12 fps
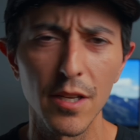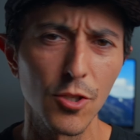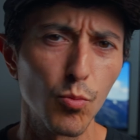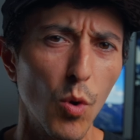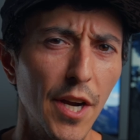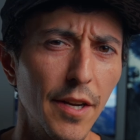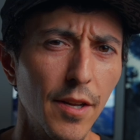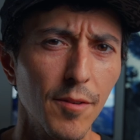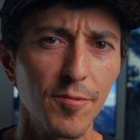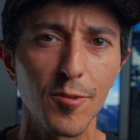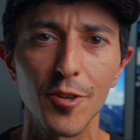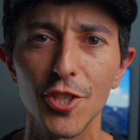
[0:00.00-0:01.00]
is wide
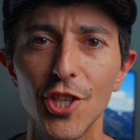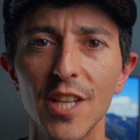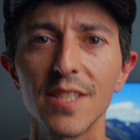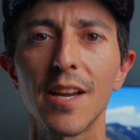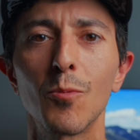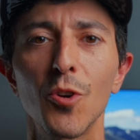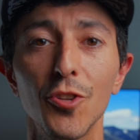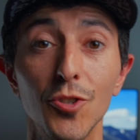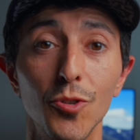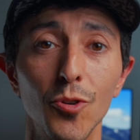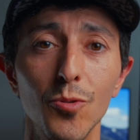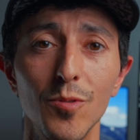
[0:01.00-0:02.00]
enough for the shots I wanted
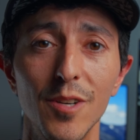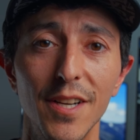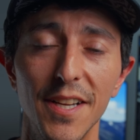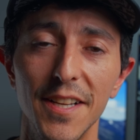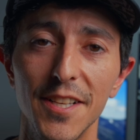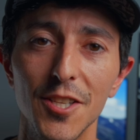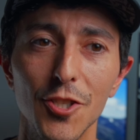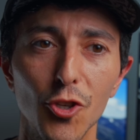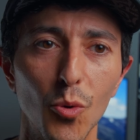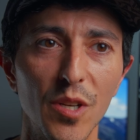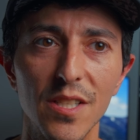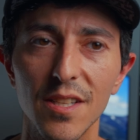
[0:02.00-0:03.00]
to do.
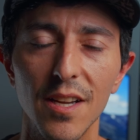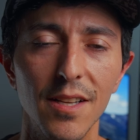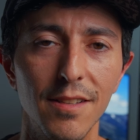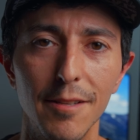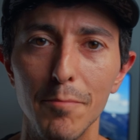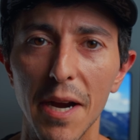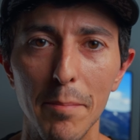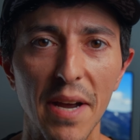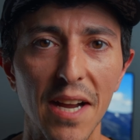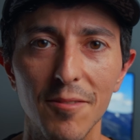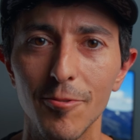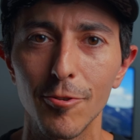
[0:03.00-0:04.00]
So it stayed in my
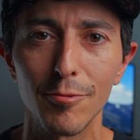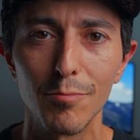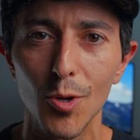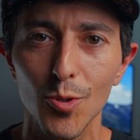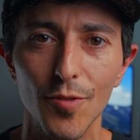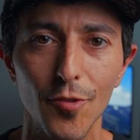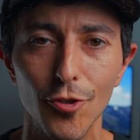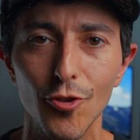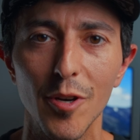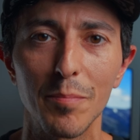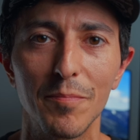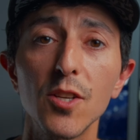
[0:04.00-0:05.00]
bag for most of the
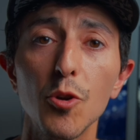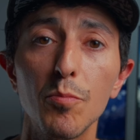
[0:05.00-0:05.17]
trip. I also